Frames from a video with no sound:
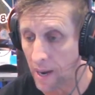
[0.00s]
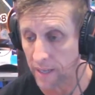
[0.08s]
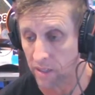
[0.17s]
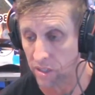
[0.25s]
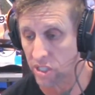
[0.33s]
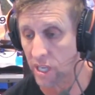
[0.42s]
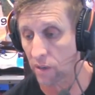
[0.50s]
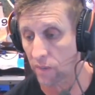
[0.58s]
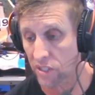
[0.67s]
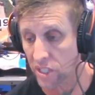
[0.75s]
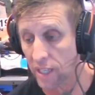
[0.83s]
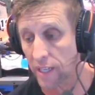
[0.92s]
are to the center of
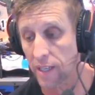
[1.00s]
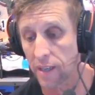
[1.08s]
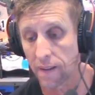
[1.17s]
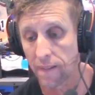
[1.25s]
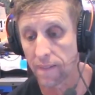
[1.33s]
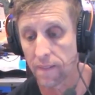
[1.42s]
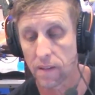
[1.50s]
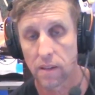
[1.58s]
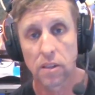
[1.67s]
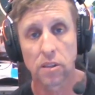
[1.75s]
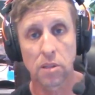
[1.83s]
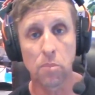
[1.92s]
a city,
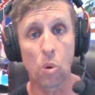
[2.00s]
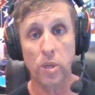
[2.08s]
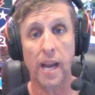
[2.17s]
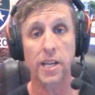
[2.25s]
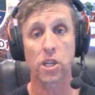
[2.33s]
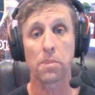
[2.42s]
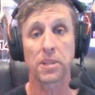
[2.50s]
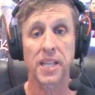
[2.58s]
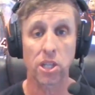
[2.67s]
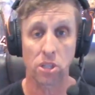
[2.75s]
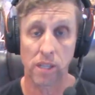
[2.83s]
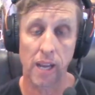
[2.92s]
the more danger you
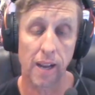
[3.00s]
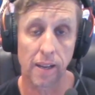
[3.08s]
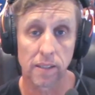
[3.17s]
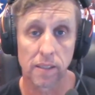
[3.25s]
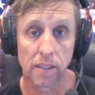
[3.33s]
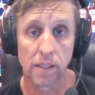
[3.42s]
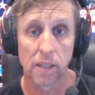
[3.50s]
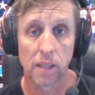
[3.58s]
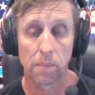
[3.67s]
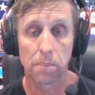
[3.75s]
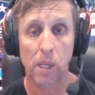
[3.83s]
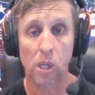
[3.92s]
potentially are,
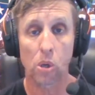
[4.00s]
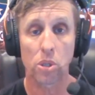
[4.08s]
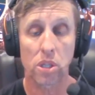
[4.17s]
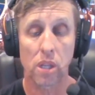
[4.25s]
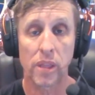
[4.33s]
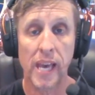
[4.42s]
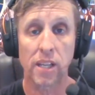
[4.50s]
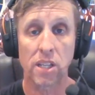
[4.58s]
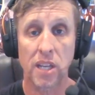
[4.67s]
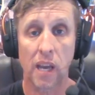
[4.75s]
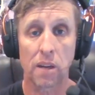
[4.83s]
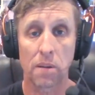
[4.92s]
because that is
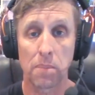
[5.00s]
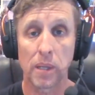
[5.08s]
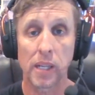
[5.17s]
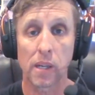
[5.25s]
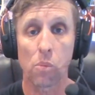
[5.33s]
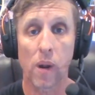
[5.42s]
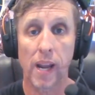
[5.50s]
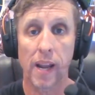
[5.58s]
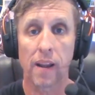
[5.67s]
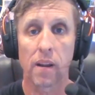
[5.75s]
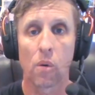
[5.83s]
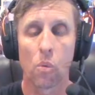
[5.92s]
going to be
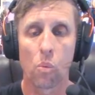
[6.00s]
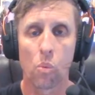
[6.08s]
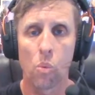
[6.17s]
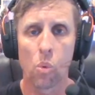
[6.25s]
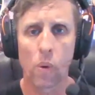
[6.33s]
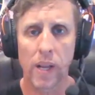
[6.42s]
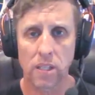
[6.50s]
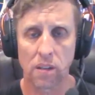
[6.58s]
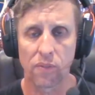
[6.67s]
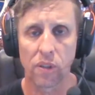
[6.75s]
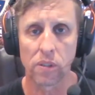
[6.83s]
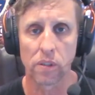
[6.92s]
where, well, where's the
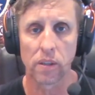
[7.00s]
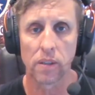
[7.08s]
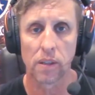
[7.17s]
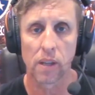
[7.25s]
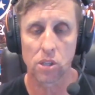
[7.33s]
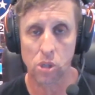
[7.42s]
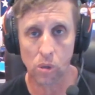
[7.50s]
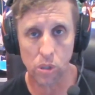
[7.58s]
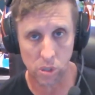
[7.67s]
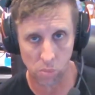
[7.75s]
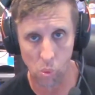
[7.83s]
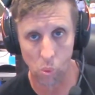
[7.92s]
food? As long
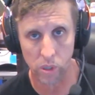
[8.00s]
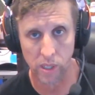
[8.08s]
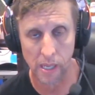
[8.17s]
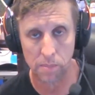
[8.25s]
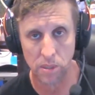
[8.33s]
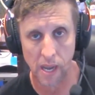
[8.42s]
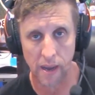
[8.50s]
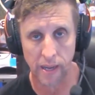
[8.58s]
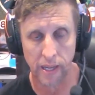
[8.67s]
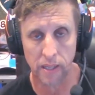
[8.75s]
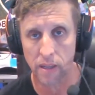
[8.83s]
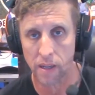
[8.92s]
as the water keeps
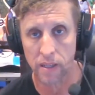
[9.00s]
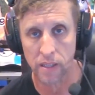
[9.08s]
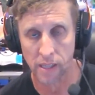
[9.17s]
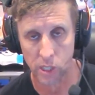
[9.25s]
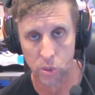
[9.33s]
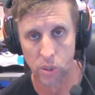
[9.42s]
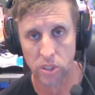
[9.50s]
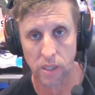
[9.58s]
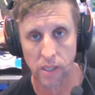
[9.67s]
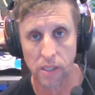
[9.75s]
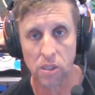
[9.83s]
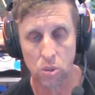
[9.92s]
going and the
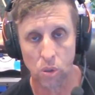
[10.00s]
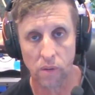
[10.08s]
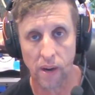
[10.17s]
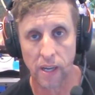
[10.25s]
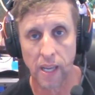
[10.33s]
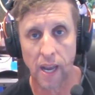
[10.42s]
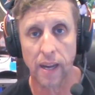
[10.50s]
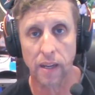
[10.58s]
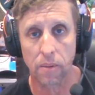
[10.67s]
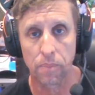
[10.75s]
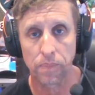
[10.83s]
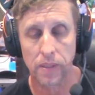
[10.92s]
electricity, you're sort of okay
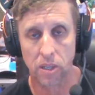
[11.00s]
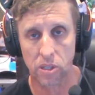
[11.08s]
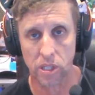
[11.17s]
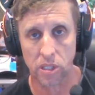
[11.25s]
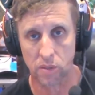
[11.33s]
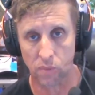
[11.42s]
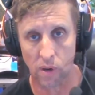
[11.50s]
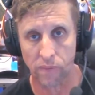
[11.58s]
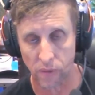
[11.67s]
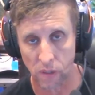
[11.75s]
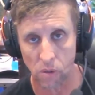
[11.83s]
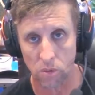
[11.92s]
because you can survive
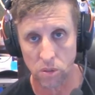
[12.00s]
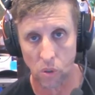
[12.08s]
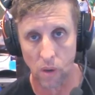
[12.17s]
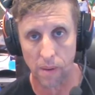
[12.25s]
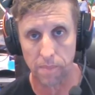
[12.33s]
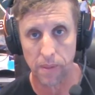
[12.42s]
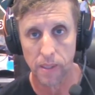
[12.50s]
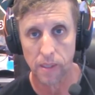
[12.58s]
for a long time.